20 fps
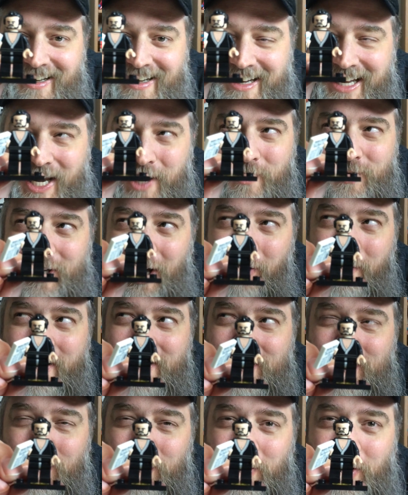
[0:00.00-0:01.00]
he was
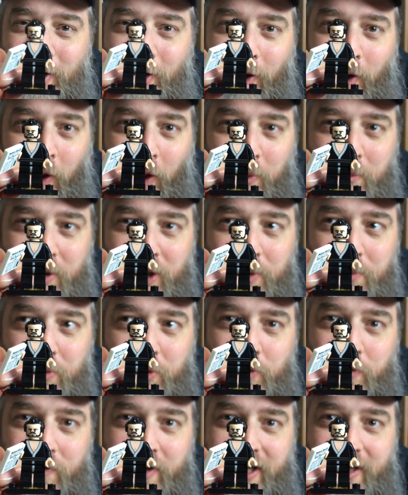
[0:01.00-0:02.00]
always so calm in the
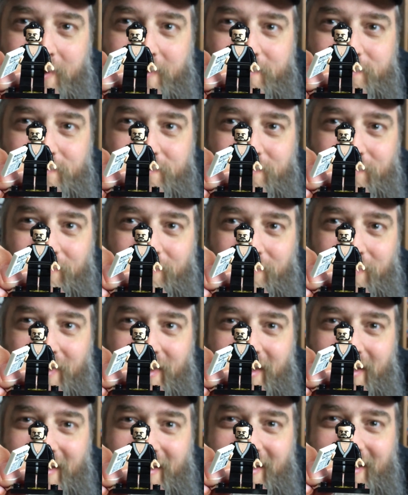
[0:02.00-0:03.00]
movie.
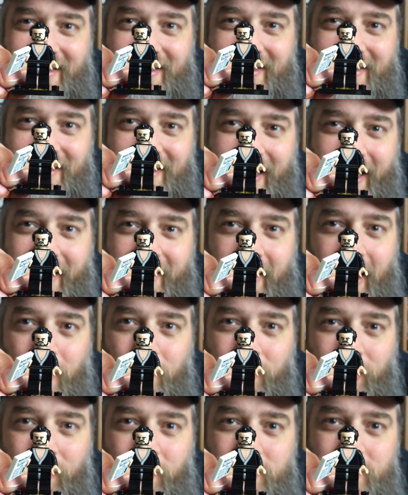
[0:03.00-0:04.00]
Like not
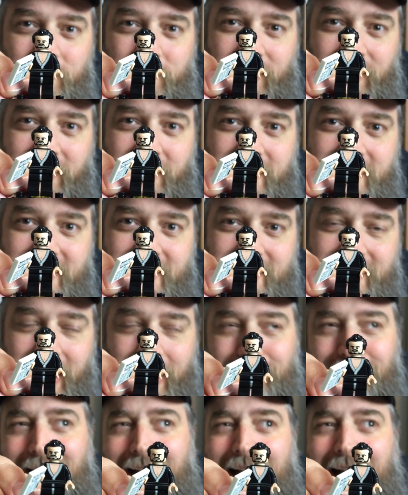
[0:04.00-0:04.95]
one of those villains It's like